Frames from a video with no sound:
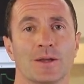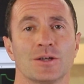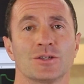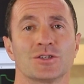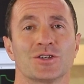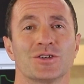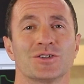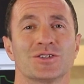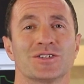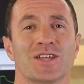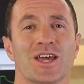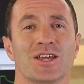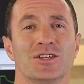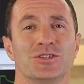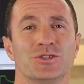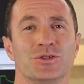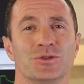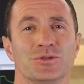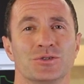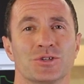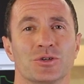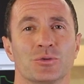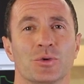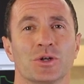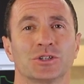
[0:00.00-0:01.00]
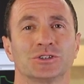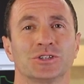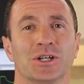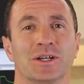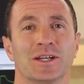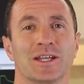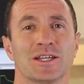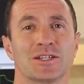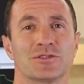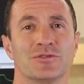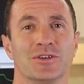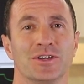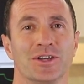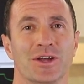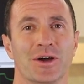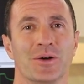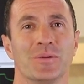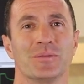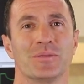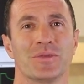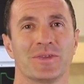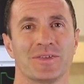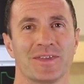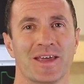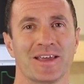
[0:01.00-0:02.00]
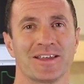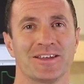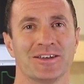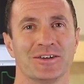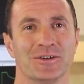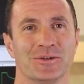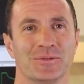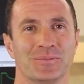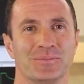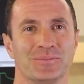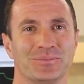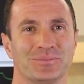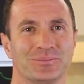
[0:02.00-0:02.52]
So stay tuned and watch our next video. Thank you.